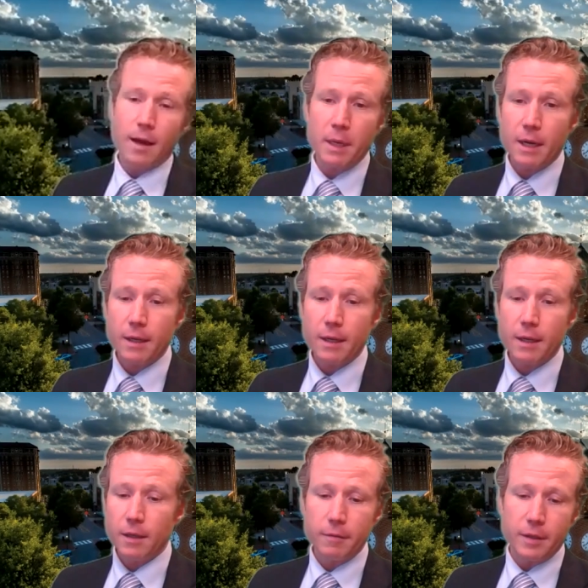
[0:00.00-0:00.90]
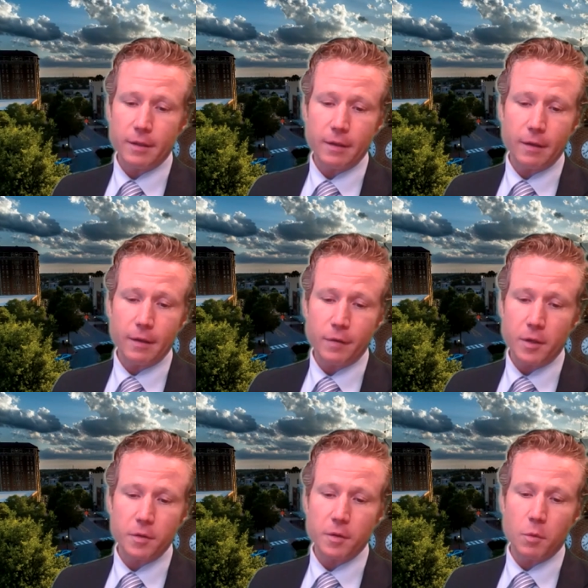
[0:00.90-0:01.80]
I mean, I love the if you
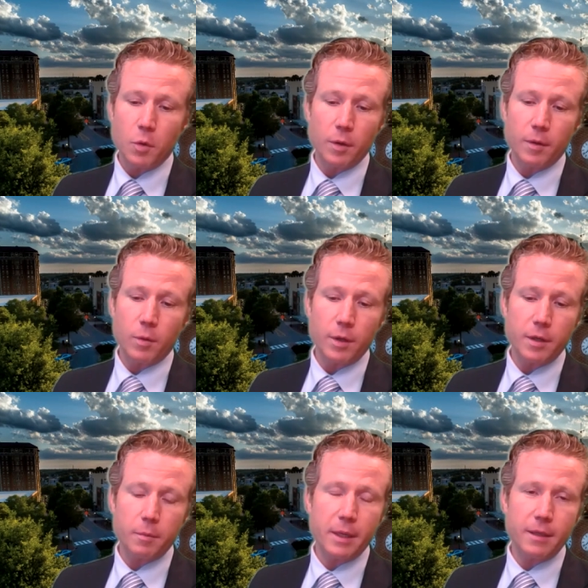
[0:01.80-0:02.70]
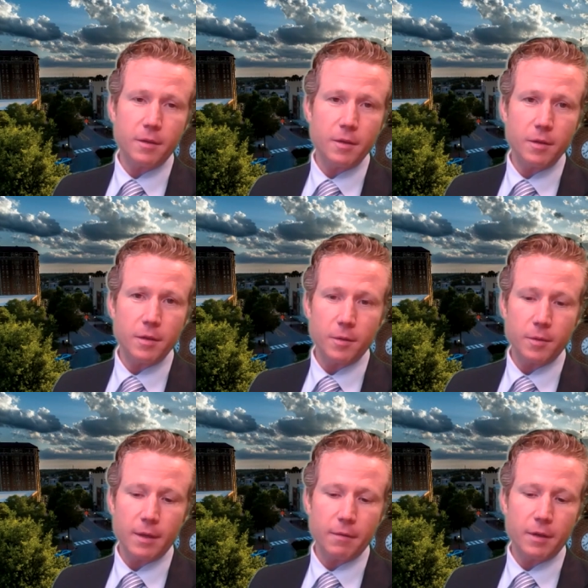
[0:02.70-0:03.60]
don't do more than what you're paid to do, you'll
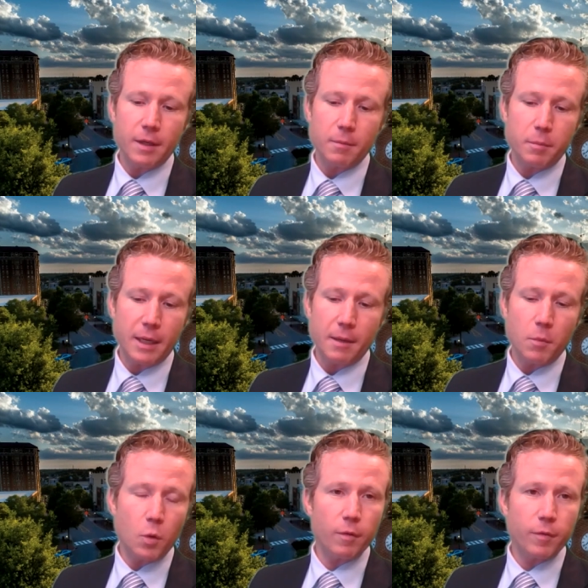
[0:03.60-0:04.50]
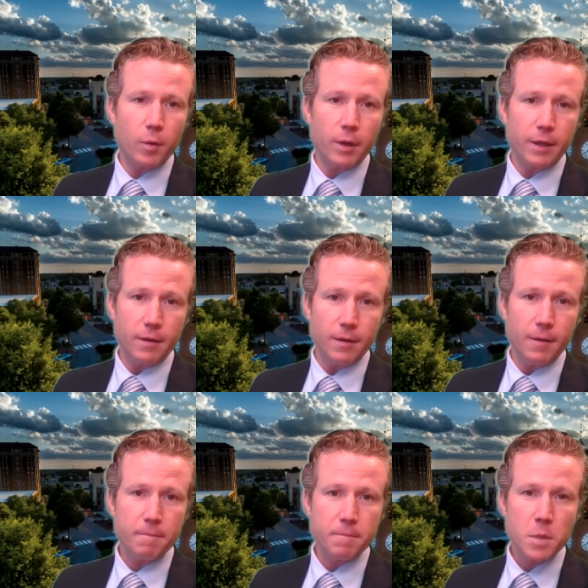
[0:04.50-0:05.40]
never get paid more for what you do.
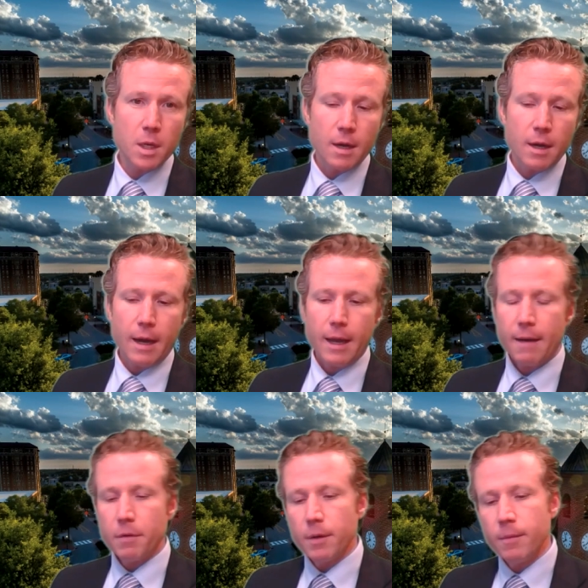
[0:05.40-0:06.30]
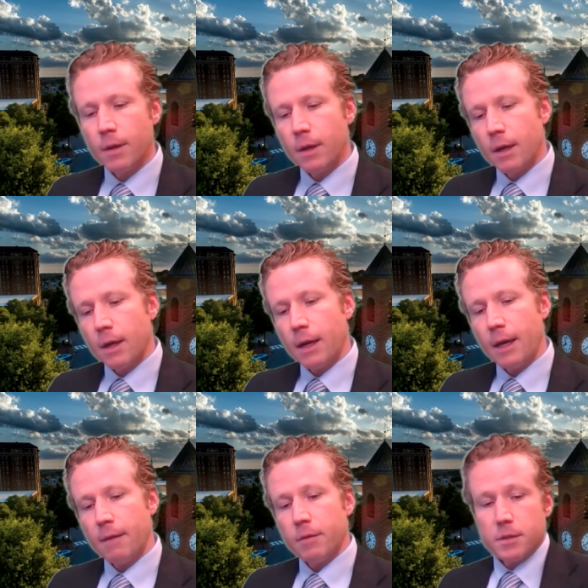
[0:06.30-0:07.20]
I have a, I
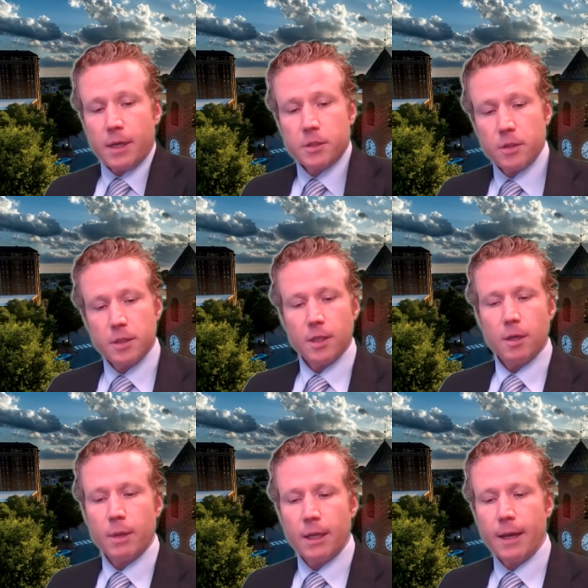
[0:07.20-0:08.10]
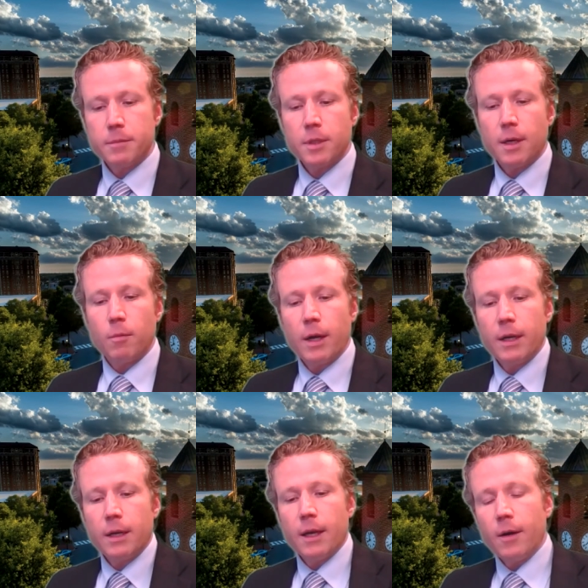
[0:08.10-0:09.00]
have it's actually sitting on my laptop
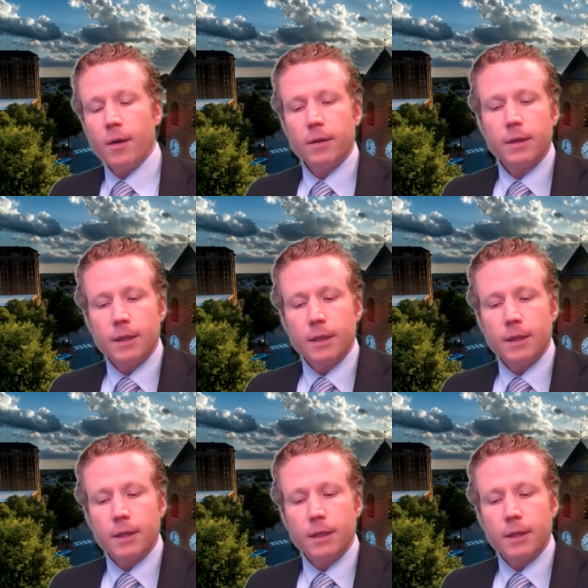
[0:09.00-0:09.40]
right now.